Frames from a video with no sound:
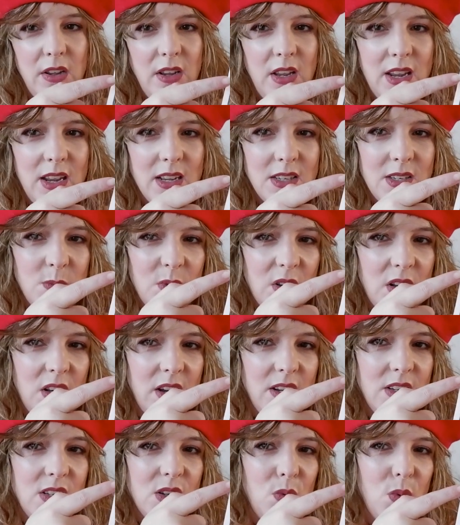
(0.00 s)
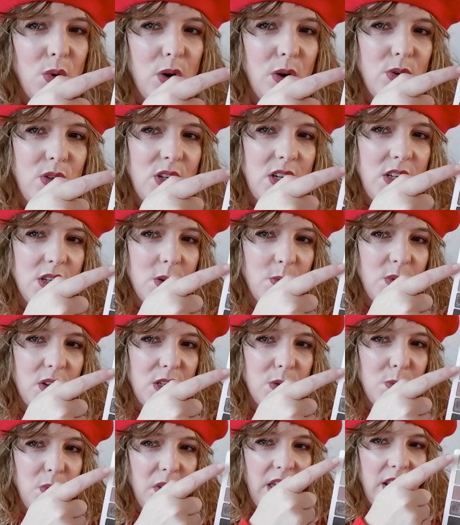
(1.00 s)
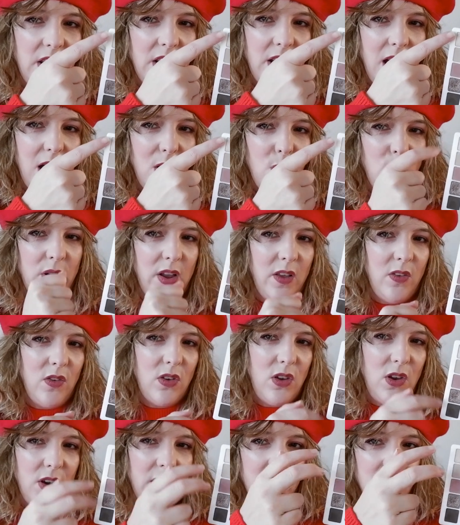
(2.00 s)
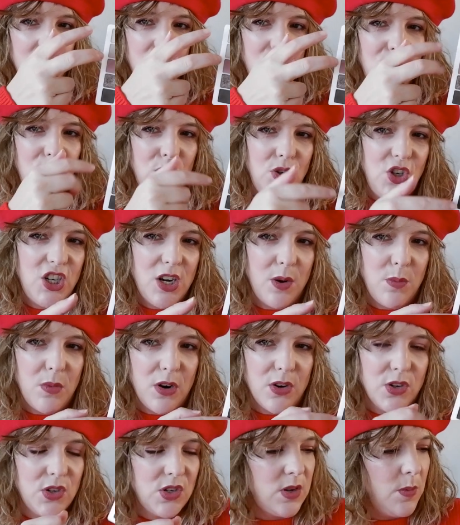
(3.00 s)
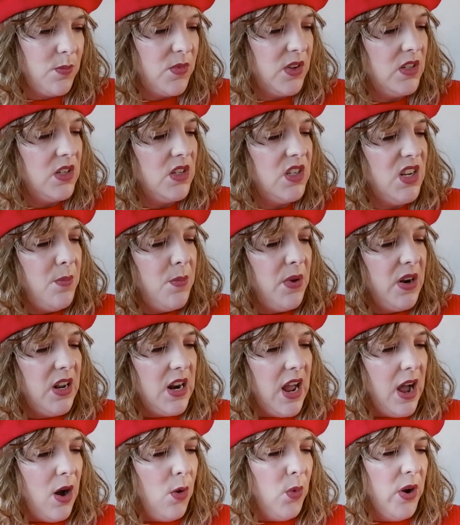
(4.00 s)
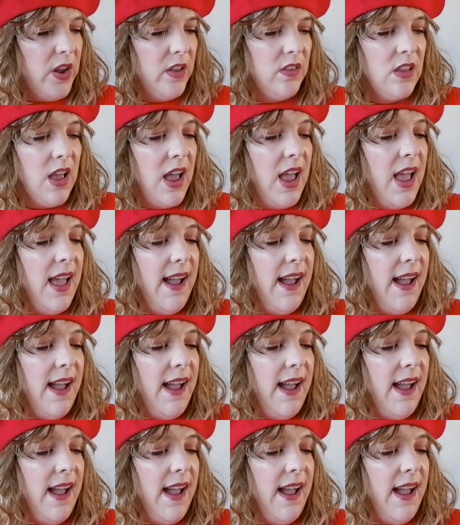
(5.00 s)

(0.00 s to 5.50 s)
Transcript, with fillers: You get something nice and rosy, something to blend it out with. You get 2 shimmers, something to deepen it out with.